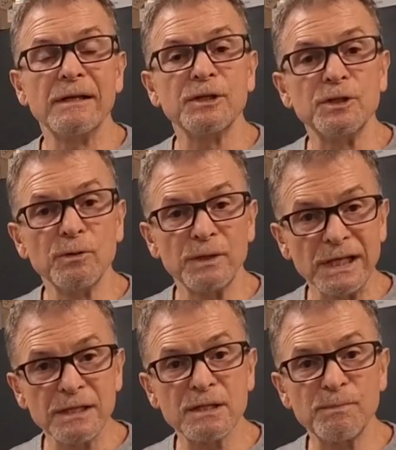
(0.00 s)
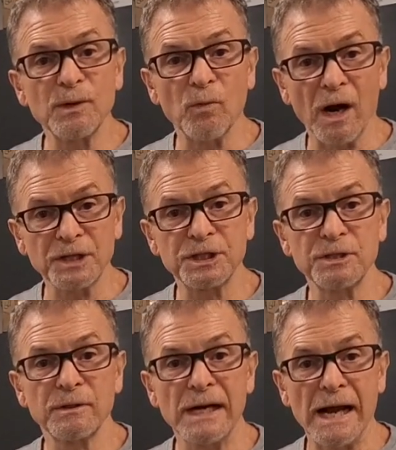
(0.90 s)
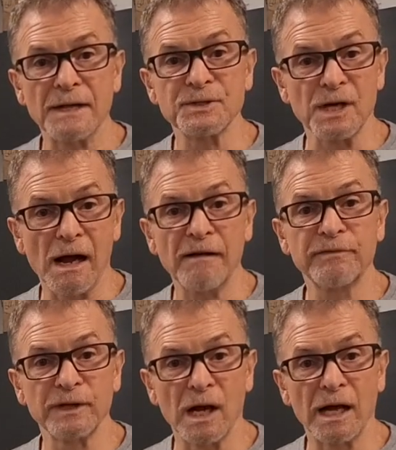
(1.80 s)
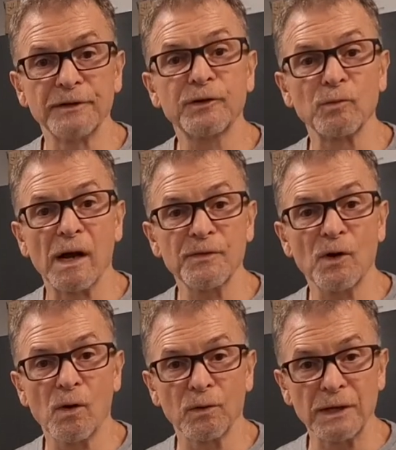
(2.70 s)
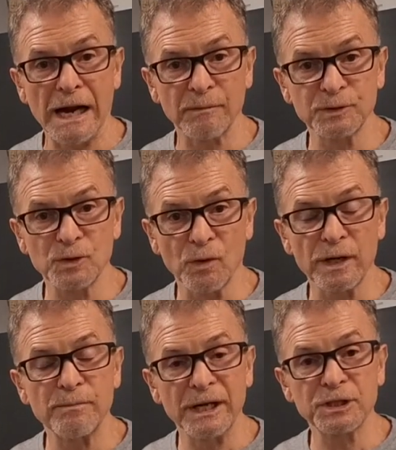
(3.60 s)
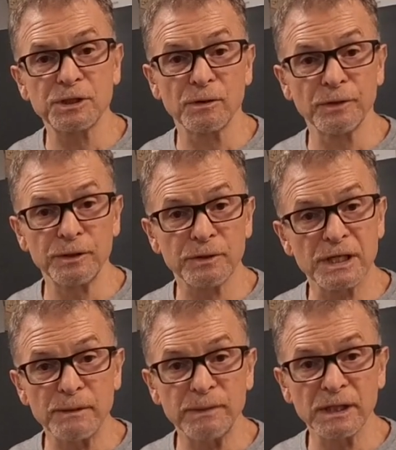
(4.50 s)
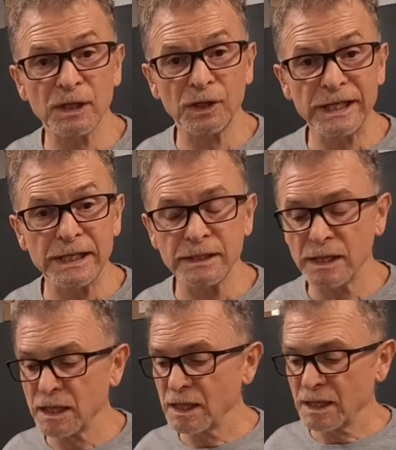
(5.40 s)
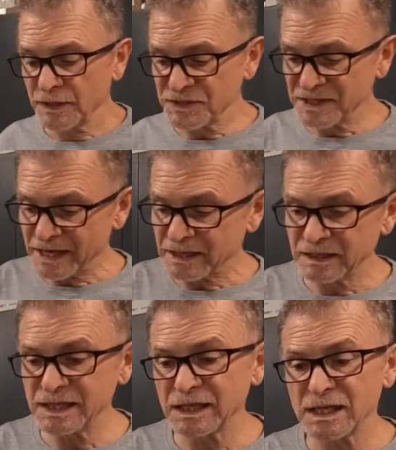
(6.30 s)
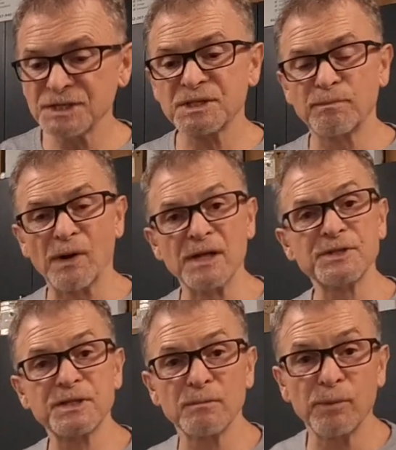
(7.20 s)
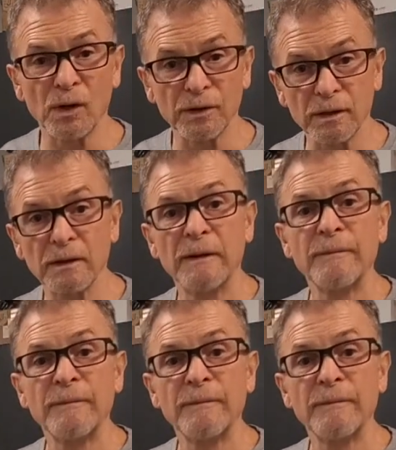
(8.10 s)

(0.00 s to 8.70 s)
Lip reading: you need to be washing your hands off and on throughout the whole laboratory and make sure that you're keeping clean. The second thing is the Bunsen burner.